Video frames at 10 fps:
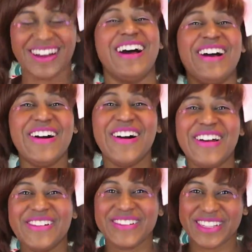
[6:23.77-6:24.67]
Oh,
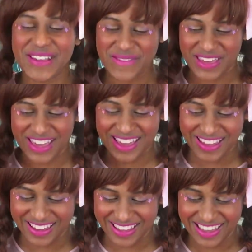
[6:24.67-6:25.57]
I was
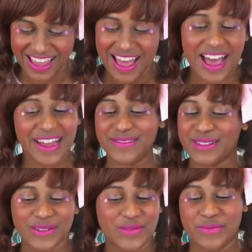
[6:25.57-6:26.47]
AP. I'm
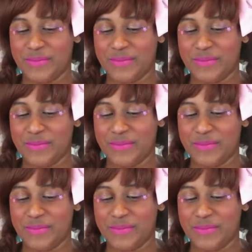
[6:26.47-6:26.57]
so